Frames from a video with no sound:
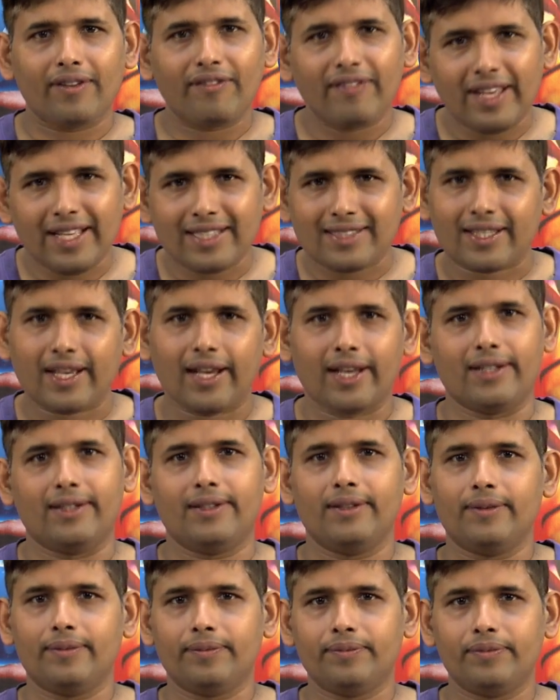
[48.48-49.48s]
we
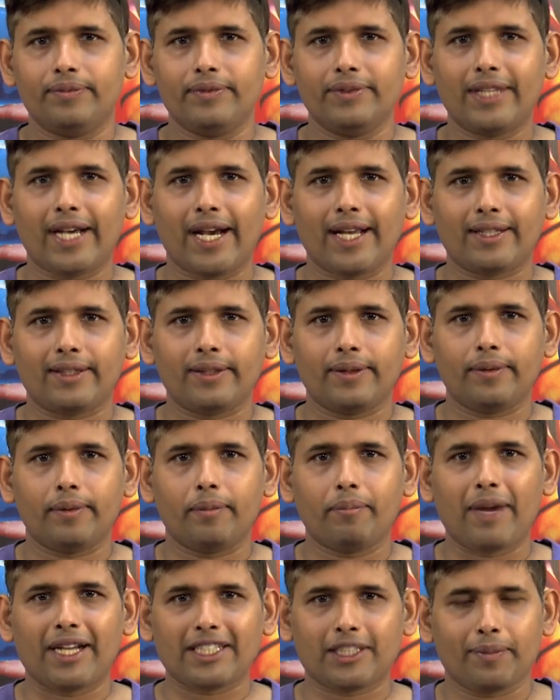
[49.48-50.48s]
said
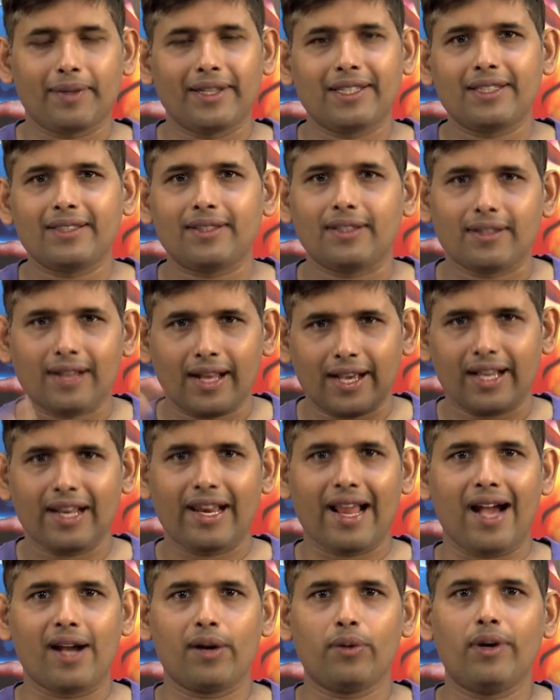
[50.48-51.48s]
that mathematics is like a
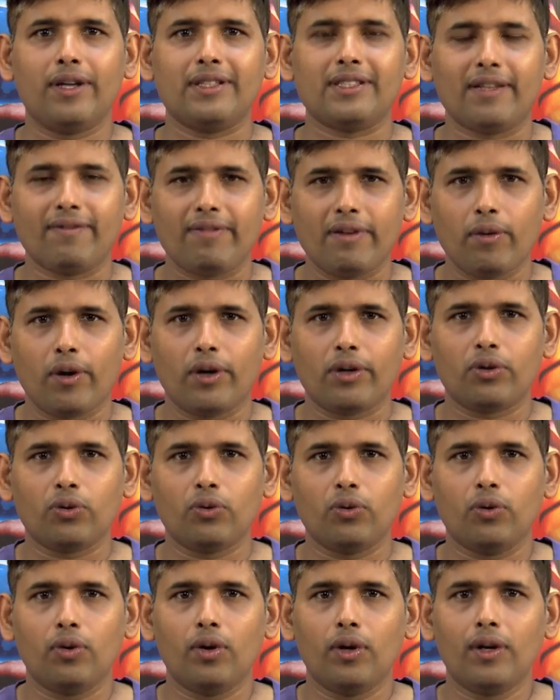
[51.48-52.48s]
language and we want
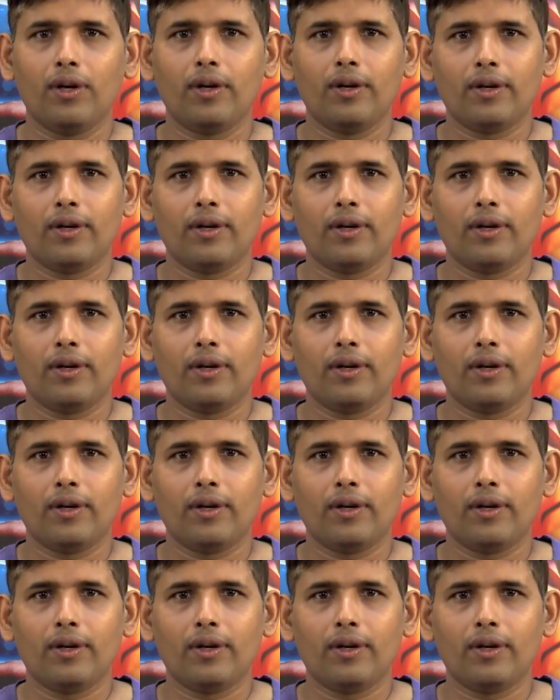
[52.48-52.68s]
to